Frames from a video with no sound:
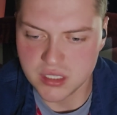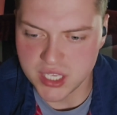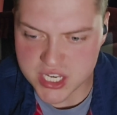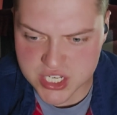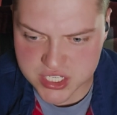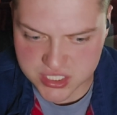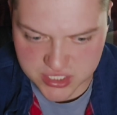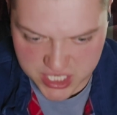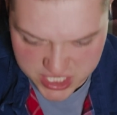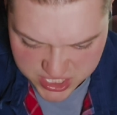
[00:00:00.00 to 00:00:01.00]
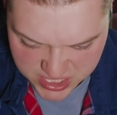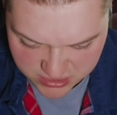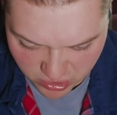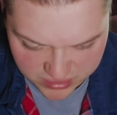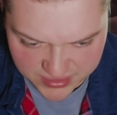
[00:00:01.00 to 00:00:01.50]
He
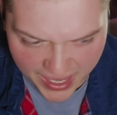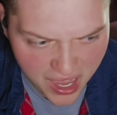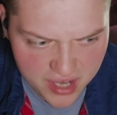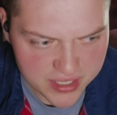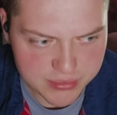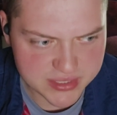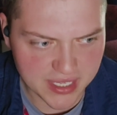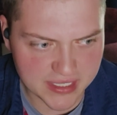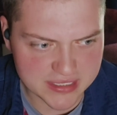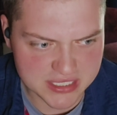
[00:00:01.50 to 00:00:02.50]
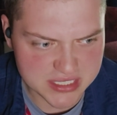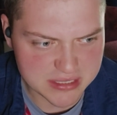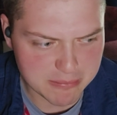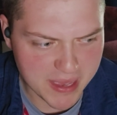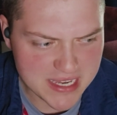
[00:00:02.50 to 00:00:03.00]
just looked down and it was like, this
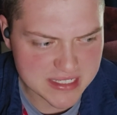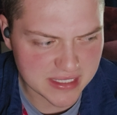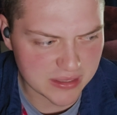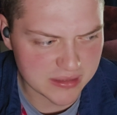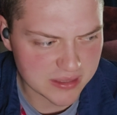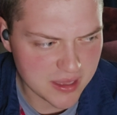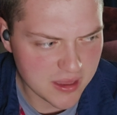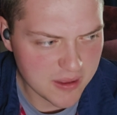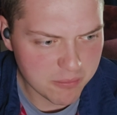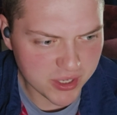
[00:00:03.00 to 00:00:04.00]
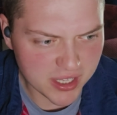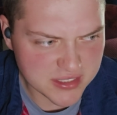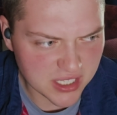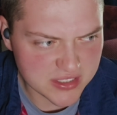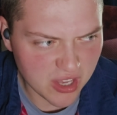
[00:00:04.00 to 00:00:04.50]
is amazing. But
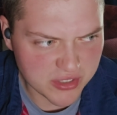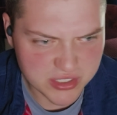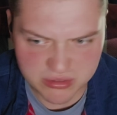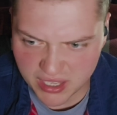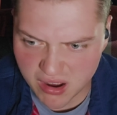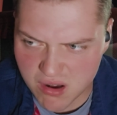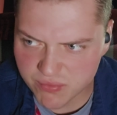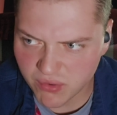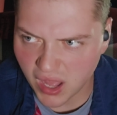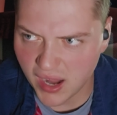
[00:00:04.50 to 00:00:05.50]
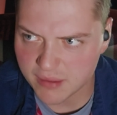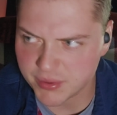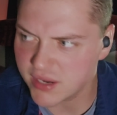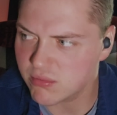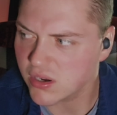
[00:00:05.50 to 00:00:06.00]
it's also terrifying.
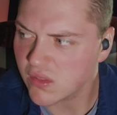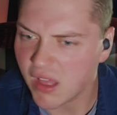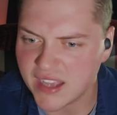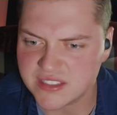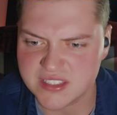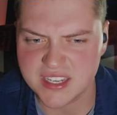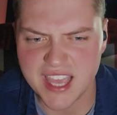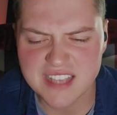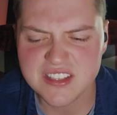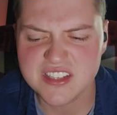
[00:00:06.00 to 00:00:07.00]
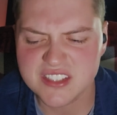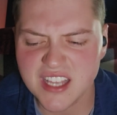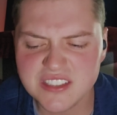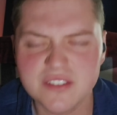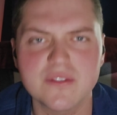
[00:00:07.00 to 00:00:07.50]
But he realizes, and he has a
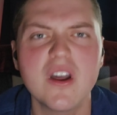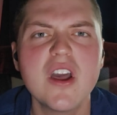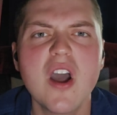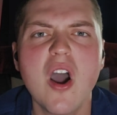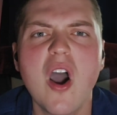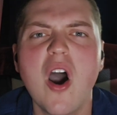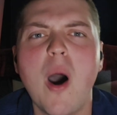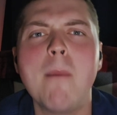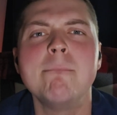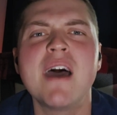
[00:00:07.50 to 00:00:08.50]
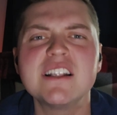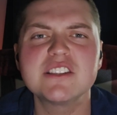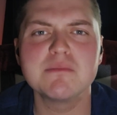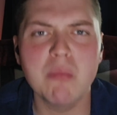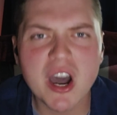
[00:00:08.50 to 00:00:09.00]
sense of
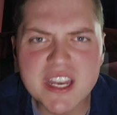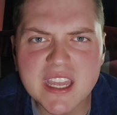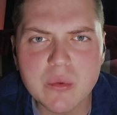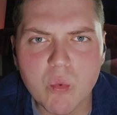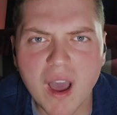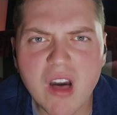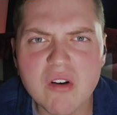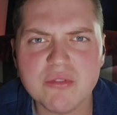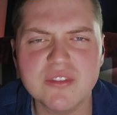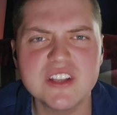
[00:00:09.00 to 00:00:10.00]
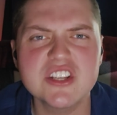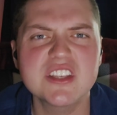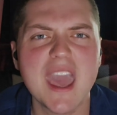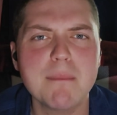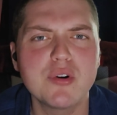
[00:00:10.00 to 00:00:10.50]
immense money and wealth. He
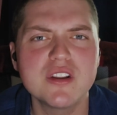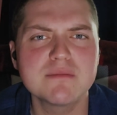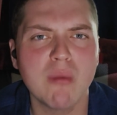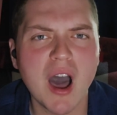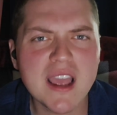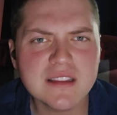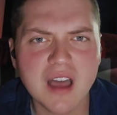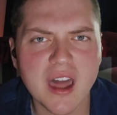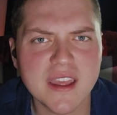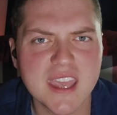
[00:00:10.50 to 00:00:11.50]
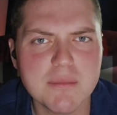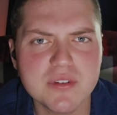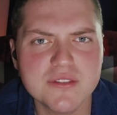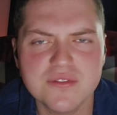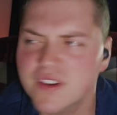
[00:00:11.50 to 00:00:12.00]
just can't put his mind on it. He can't
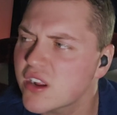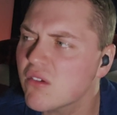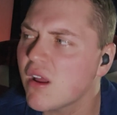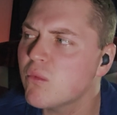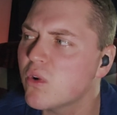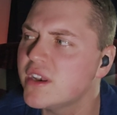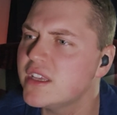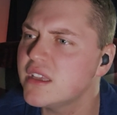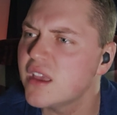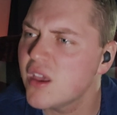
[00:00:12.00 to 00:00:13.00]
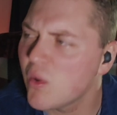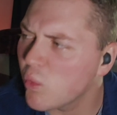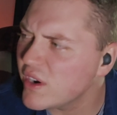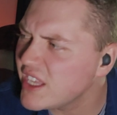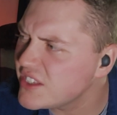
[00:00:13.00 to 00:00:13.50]
put his finger on
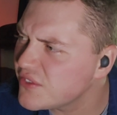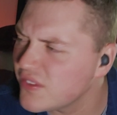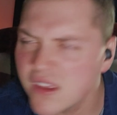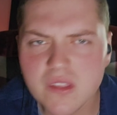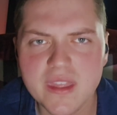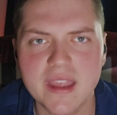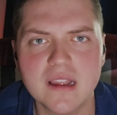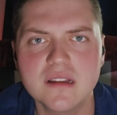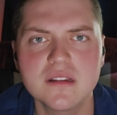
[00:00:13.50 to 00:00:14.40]
what he's feeling.